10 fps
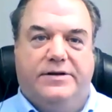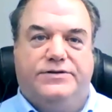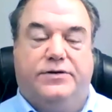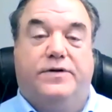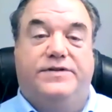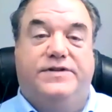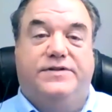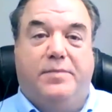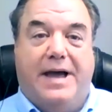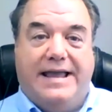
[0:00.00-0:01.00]
So for instance,
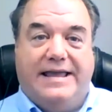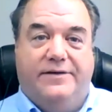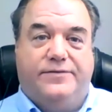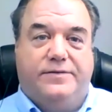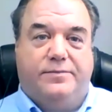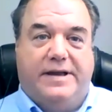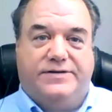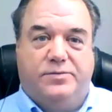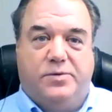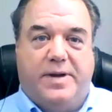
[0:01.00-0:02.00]
my gift, my
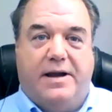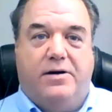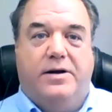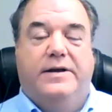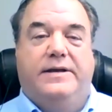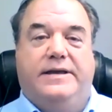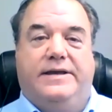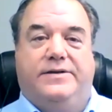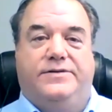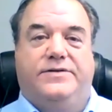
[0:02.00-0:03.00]
superpower
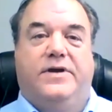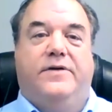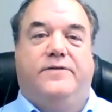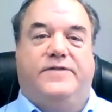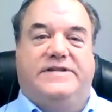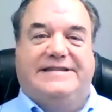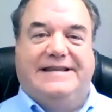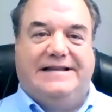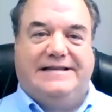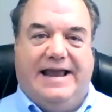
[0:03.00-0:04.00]
is
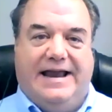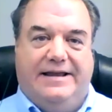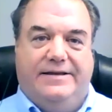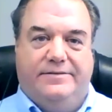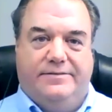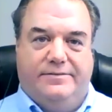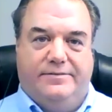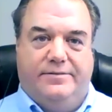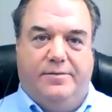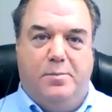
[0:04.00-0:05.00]
facilitating
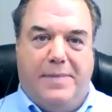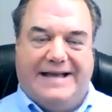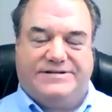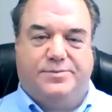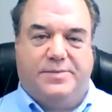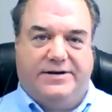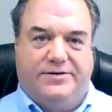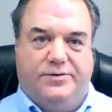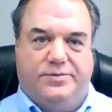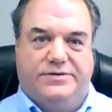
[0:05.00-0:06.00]
mastermind
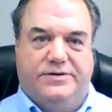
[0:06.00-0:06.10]
groups.